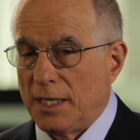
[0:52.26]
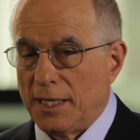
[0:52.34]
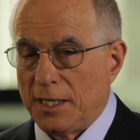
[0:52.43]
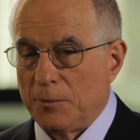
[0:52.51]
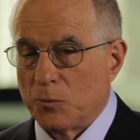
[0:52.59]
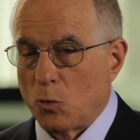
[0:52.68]

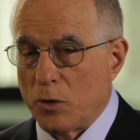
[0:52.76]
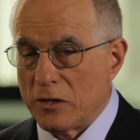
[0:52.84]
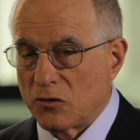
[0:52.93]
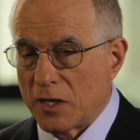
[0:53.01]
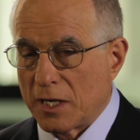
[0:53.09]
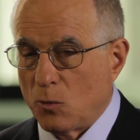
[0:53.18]
Um, we
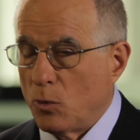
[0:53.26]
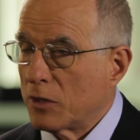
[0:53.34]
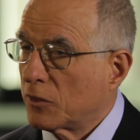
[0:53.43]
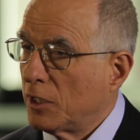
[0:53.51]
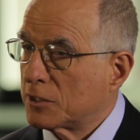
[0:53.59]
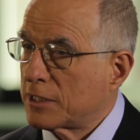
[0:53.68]
think
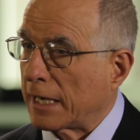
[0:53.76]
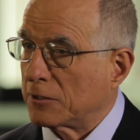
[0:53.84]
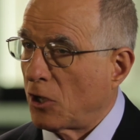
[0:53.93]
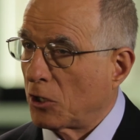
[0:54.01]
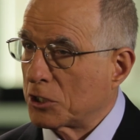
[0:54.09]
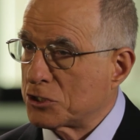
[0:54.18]
with a
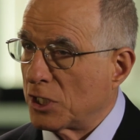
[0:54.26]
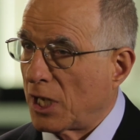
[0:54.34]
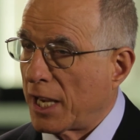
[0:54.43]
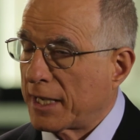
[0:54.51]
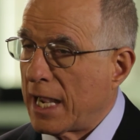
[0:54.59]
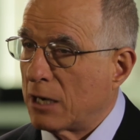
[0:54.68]
technology
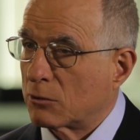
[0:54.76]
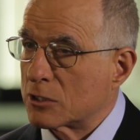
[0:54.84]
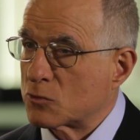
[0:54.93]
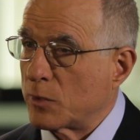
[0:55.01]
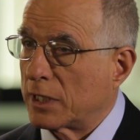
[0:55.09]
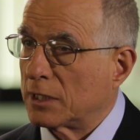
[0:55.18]
like
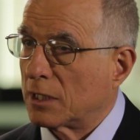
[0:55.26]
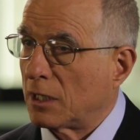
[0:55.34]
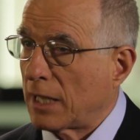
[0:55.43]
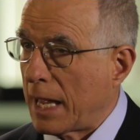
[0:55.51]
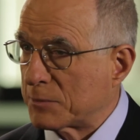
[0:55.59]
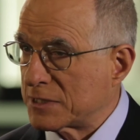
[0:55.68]
ours, we can
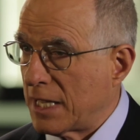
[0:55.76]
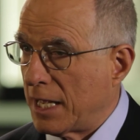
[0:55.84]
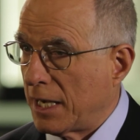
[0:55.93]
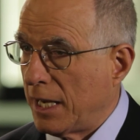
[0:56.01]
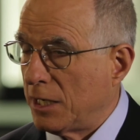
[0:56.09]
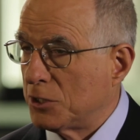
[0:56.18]
collapse
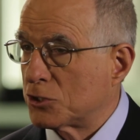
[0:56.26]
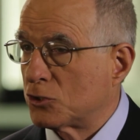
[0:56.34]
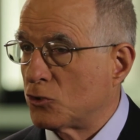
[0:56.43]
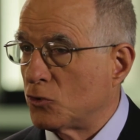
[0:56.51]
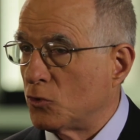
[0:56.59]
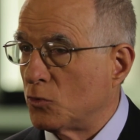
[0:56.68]
that age
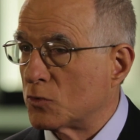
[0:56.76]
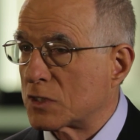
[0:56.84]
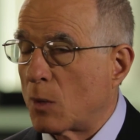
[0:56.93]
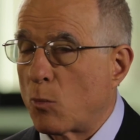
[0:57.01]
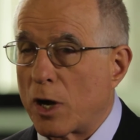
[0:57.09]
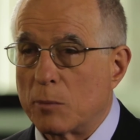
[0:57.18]
to
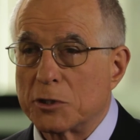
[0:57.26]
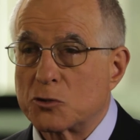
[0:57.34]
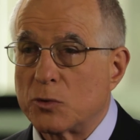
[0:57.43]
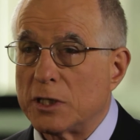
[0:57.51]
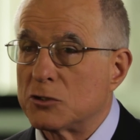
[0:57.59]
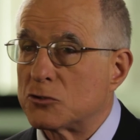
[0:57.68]
somewhere
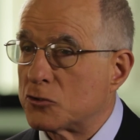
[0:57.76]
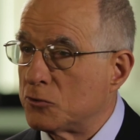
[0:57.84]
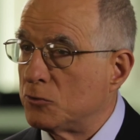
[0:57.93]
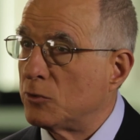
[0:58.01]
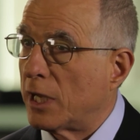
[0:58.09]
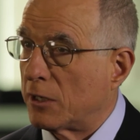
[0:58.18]
between
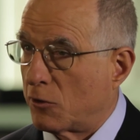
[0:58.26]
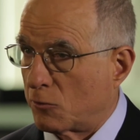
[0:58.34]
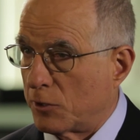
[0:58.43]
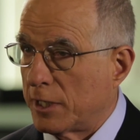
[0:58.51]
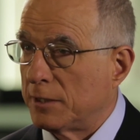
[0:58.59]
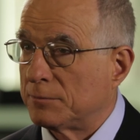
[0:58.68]
two and
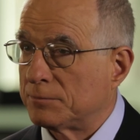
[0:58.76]
three.